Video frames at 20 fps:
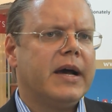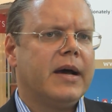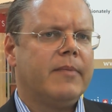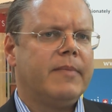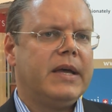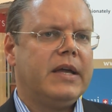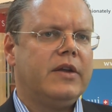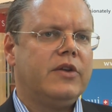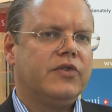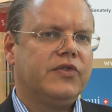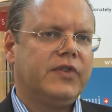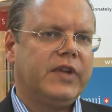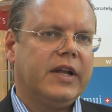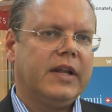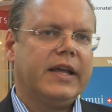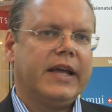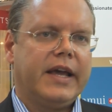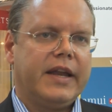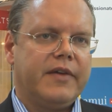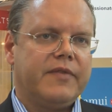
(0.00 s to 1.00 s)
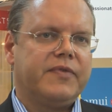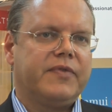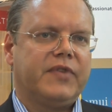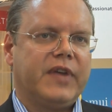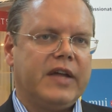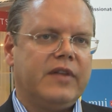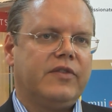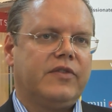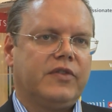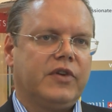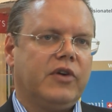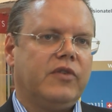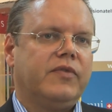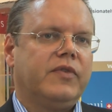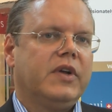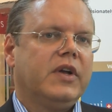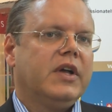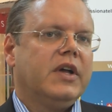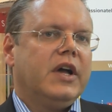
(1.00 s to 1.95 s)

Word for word: I mean, you still get a sense of